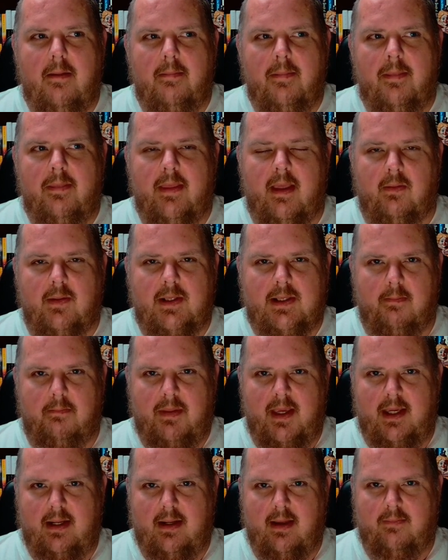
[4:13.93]
there was a
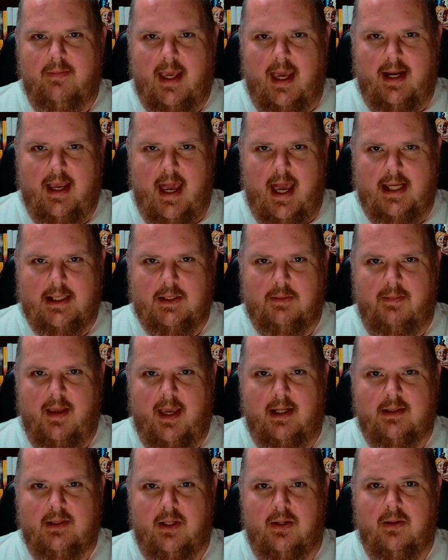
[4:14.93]
bit of that
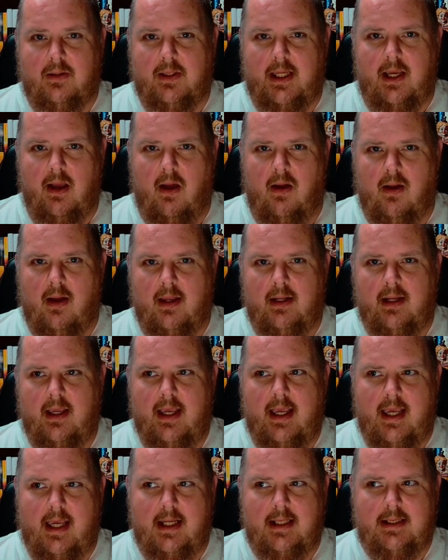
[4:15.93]
aspect early on,
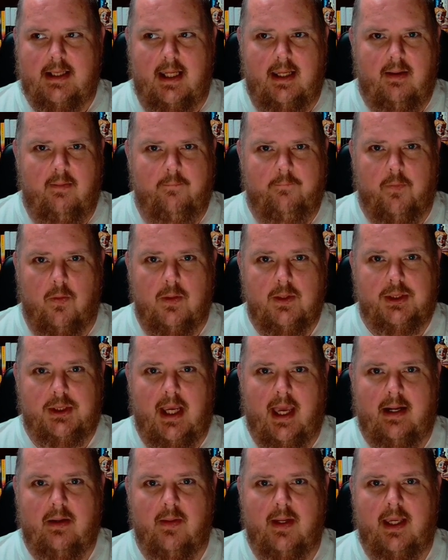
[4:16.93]
hinting,
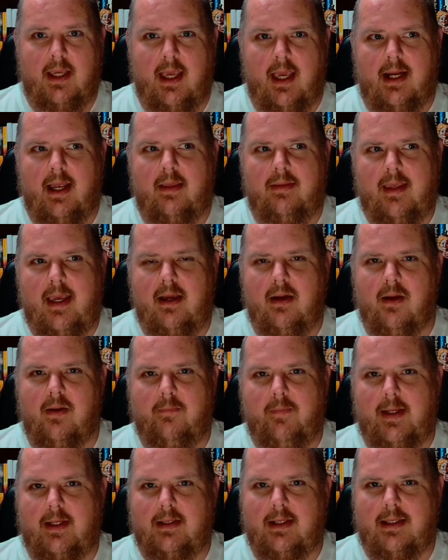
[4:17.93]
foreshadowing, and I think
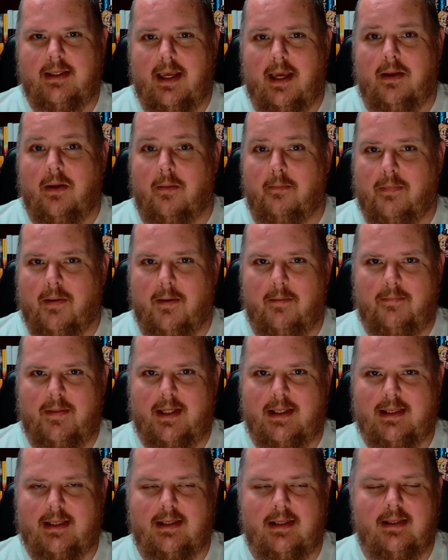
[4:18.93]
Irving did that on
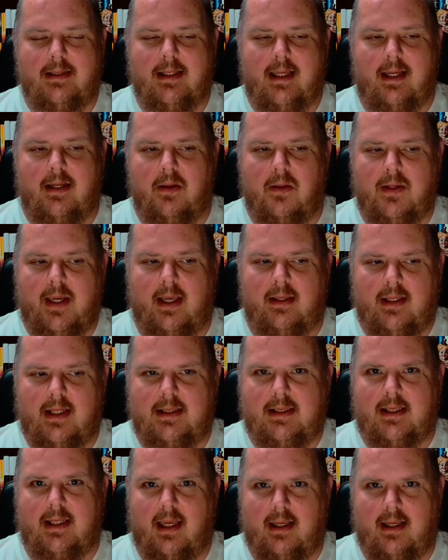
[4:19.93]
purpose. Is like, okay, let's